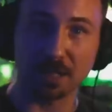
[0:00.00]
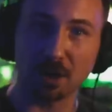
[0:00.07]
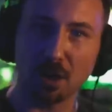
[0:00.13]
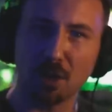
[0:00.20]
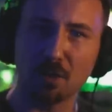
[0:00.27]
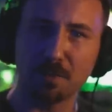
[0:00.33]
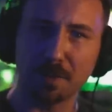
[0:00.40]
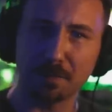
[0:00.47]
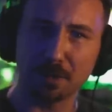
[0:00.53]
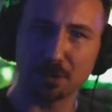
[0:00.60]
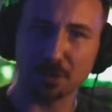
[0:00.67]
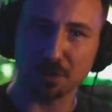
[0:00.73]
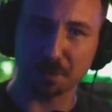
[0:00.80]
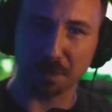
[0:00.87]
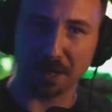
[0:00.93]
oh maybe they're
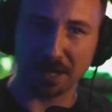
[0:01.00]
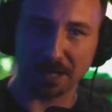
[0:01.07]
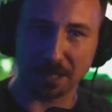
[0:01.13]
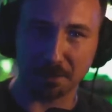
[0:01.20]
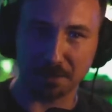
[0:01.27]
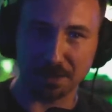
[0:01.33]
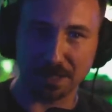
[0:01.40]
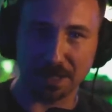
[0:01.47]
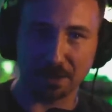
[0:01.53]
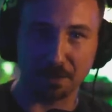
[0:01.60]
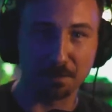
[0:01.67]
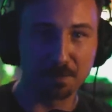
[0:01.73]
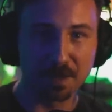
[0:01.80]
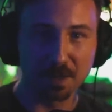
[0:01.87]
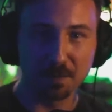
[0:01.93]
just panning up and down
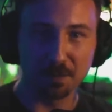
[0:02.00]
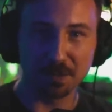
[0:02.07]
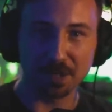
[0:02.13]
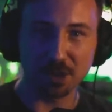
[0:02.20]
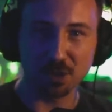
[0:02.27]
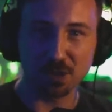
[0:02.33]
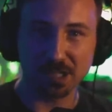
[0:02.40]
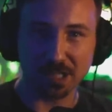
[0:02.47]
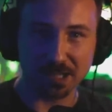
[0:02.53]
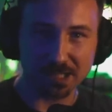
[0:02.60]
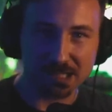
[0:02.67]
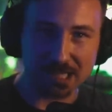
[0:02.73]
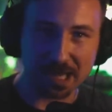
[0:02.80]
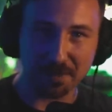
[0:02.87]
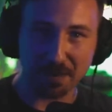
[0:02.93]
but then you see the
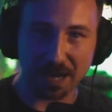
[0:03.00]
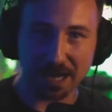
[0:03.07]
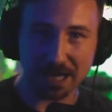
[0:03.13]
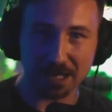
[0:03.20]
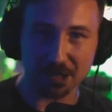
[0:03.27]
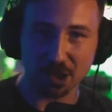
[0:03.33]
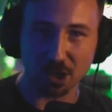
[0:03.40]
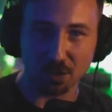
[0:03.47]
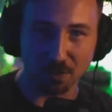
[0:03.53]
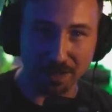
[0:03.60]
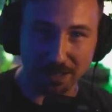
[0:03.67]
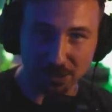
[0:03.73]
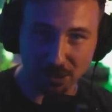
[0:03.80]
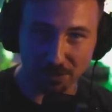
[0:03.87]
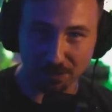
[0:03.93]
same hand go
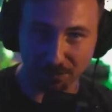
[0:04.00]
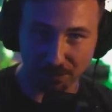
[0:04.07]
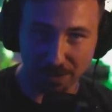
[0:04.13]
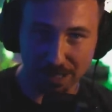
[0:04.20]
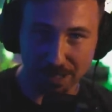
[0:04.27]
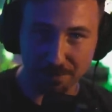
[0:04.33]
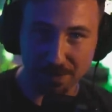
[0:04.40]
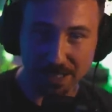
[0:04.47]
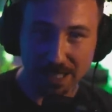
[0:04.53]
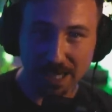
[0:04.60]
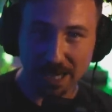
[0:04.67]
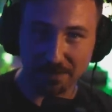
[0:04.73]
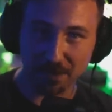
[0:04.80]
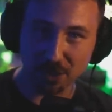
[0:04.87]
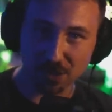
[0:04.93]
into the frame
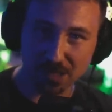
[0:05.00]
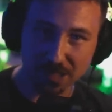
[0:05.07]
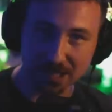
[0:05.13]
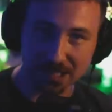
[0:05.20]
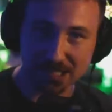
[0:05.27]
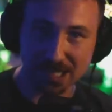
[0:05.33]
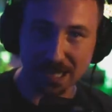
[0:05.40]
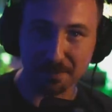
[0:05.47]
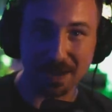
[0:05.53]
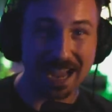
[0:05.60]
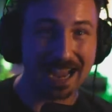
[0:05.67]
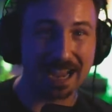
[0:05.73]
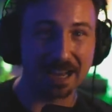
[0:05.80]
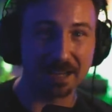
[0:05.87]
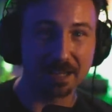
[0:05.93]
and then you see the same
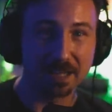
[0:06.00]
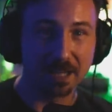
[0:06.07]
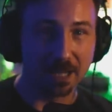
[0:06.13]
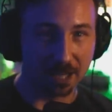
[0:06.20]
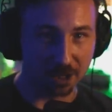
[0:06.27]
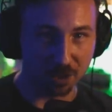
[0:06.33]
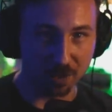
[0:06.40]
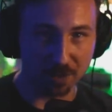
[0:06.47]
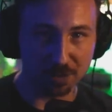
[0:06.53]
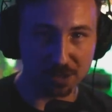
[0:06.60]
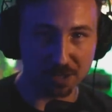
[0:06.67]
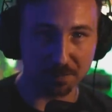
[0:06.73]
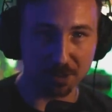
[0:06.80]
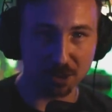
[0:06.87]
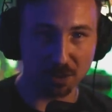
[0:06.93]
hat and you hear
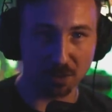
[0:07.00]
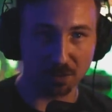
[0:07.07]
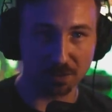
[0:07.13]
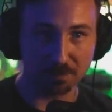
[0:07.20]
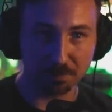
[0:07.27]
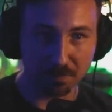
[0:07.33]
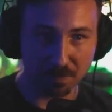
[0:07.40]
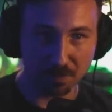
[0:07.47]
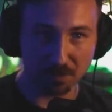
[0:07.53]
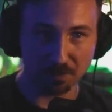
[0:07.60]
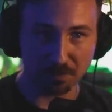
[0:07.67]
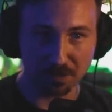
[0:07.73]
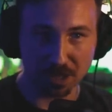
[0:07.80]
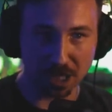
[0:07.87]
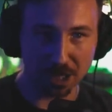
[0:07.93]
somebody go,
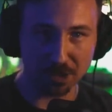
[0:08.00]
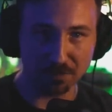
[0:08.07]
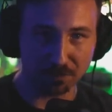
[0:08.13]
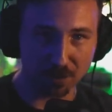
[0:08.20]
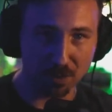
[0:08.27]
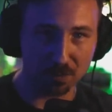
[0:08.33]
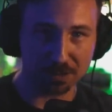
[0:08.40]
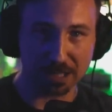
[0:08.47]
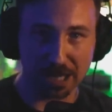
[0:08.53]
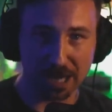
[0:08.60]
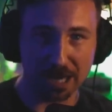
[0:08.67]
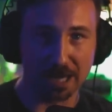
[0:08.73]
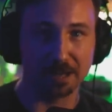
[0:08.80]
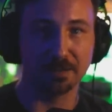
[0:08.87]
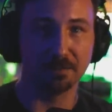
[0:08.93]
guy in the front with the
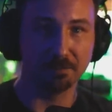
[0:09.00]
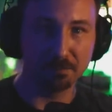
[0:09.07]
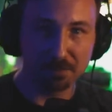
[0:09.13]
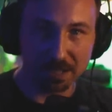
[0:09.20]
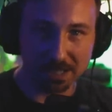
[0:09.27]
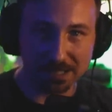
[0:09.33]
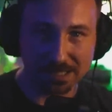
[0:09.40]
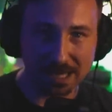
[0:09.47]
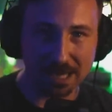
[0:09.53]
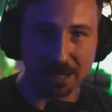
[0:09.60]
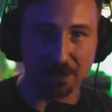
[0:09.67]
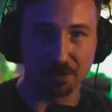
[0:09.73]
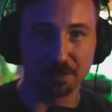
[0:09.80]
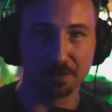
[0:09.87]
hat, get down.